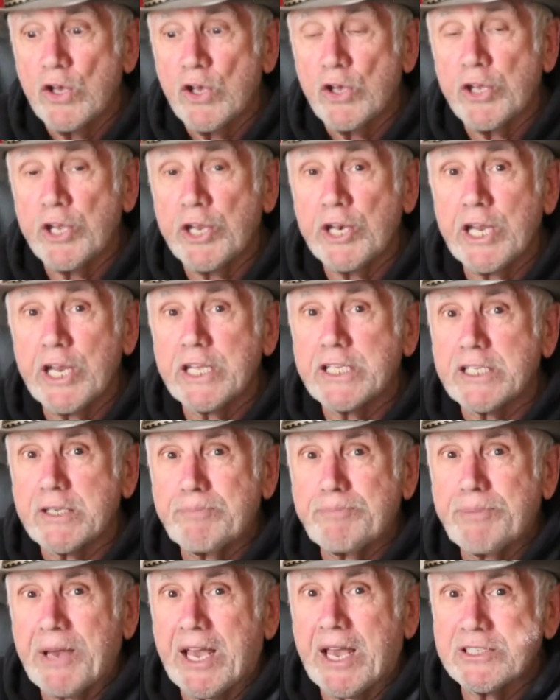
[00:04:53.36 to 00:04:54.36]
You need to
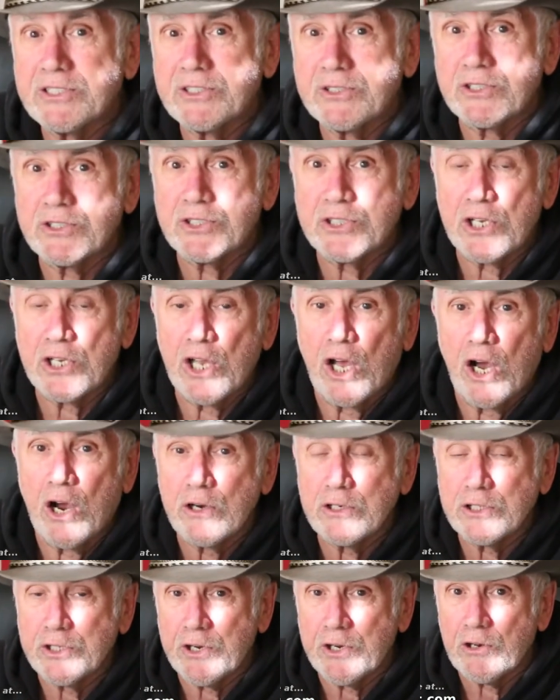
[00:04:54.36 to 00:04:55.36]
pass this
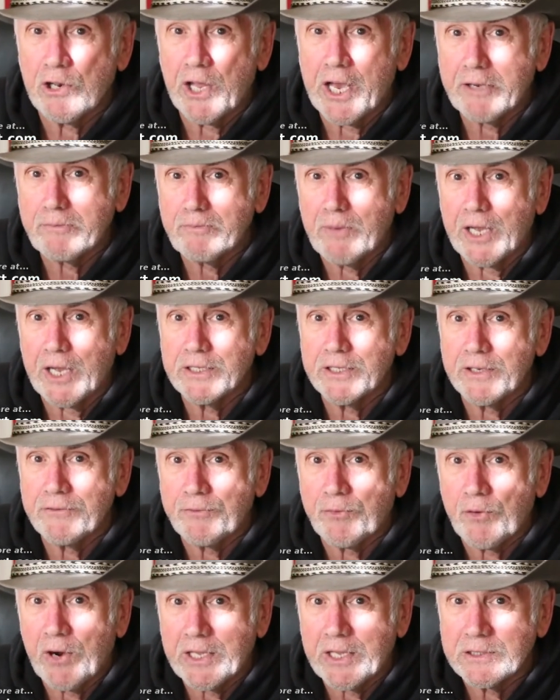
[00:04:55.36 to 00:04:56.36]
along to your like-minded
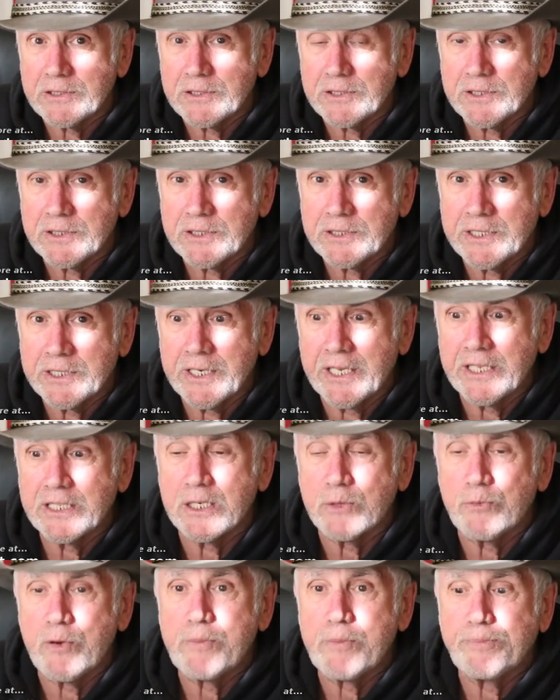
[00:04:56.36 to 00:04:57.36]
friends. You need
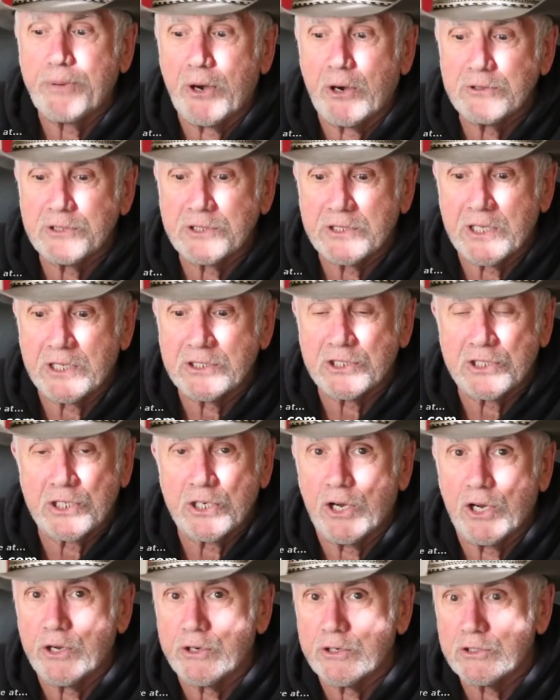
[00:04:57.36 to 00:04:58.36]
to repost this on
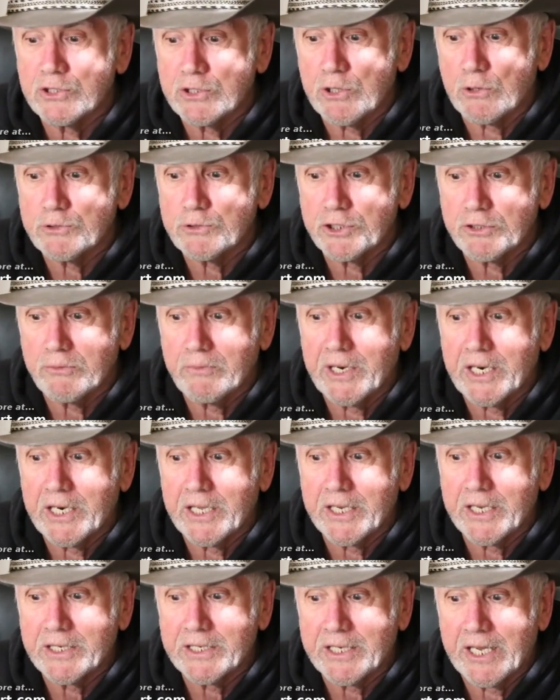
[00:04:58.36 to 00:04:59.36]
all your social
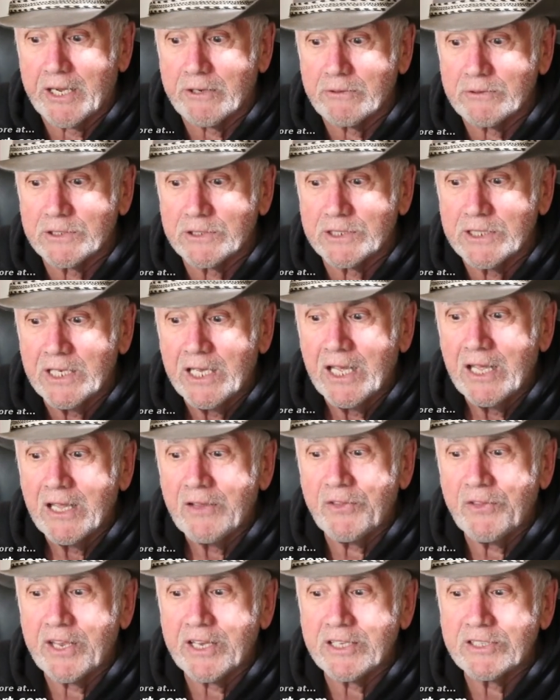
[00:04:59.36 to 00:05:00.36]
media accounts.
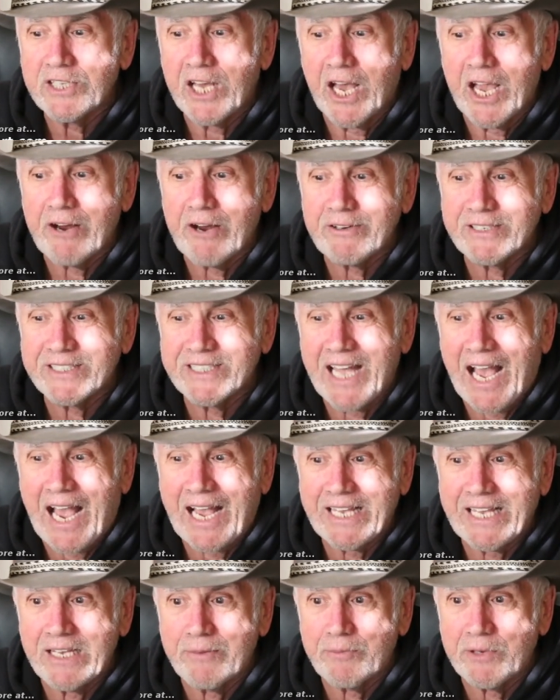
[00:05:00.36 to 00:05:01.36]
The entire
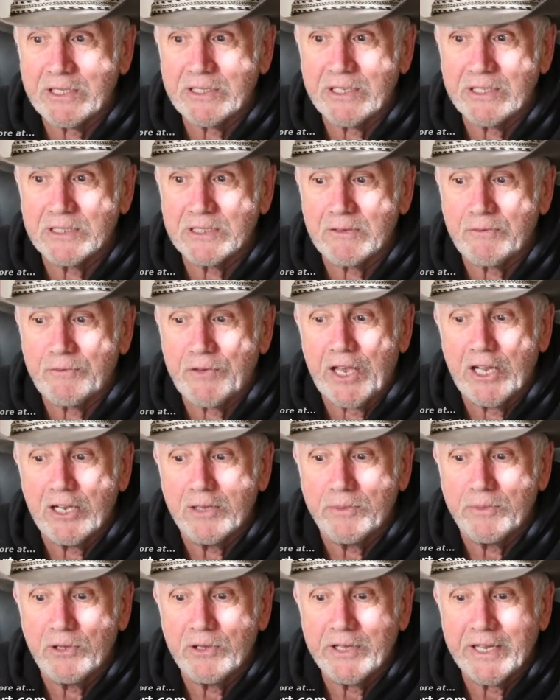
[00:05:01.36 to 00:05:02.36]
document is
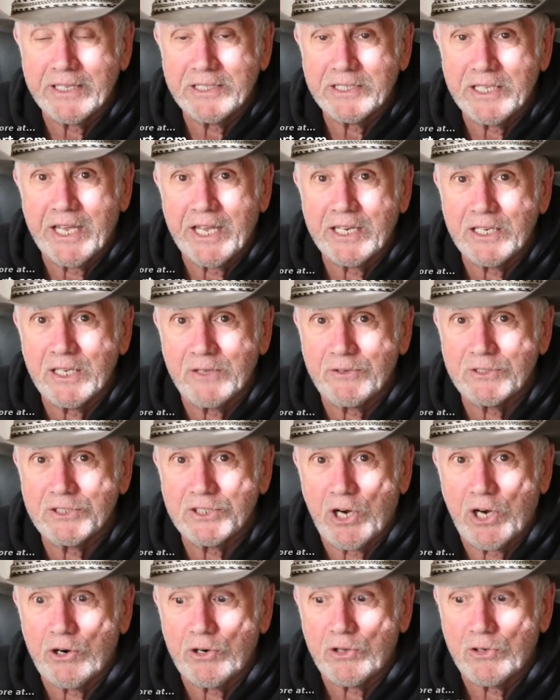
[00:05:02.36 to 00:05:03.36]
available at the end of
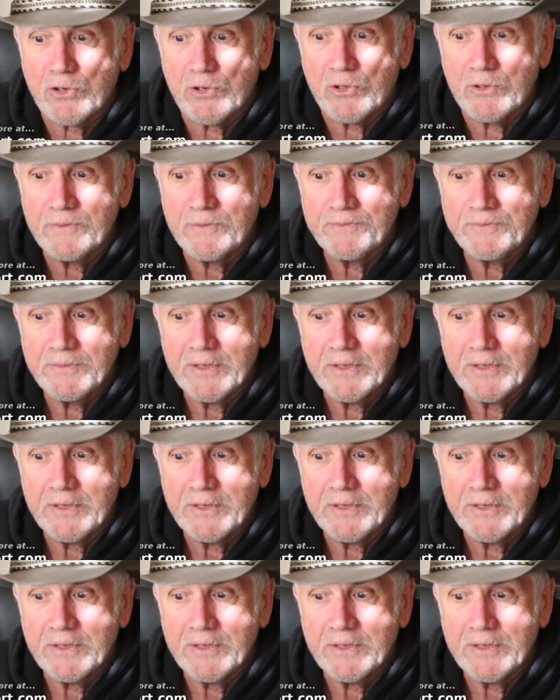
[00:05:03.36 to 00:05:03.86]
this article.